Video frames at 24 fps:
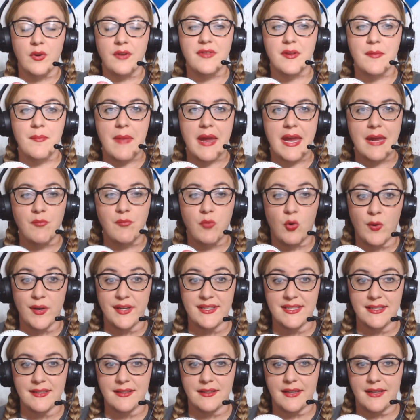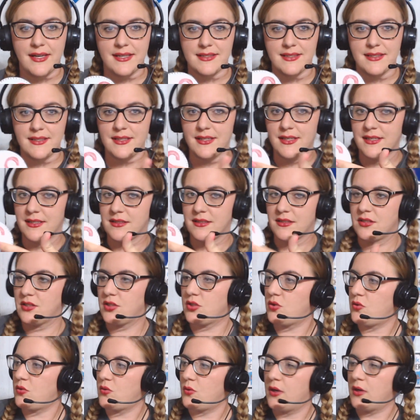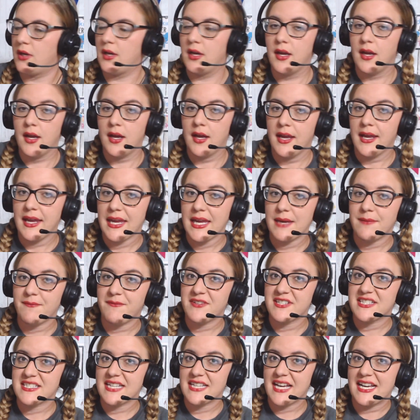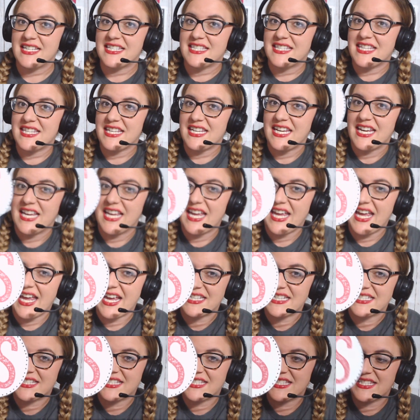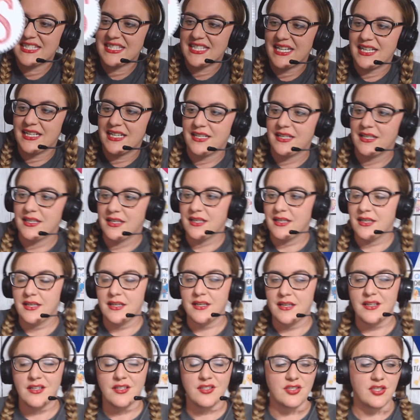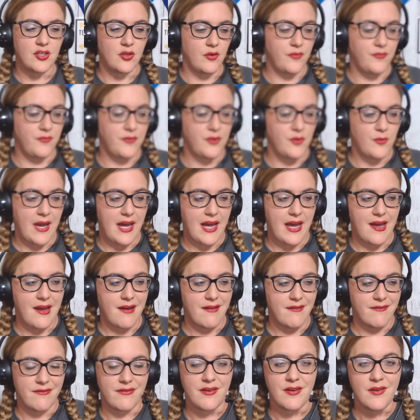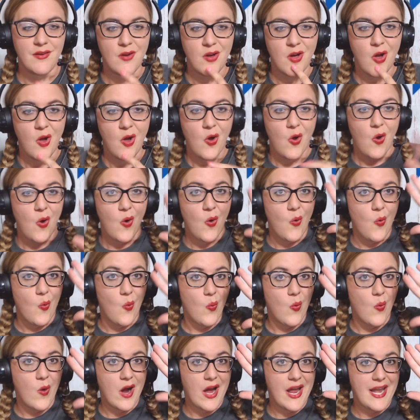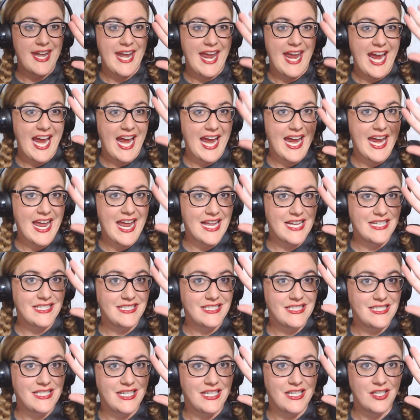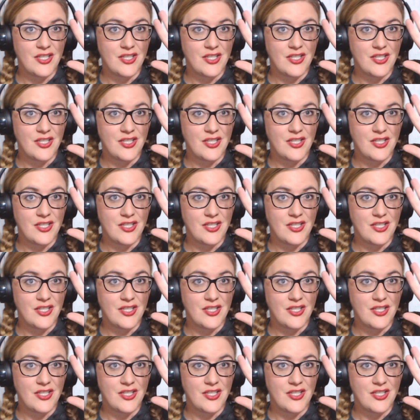of the main points in the lesson is to emphasize the S. So if you have one hand,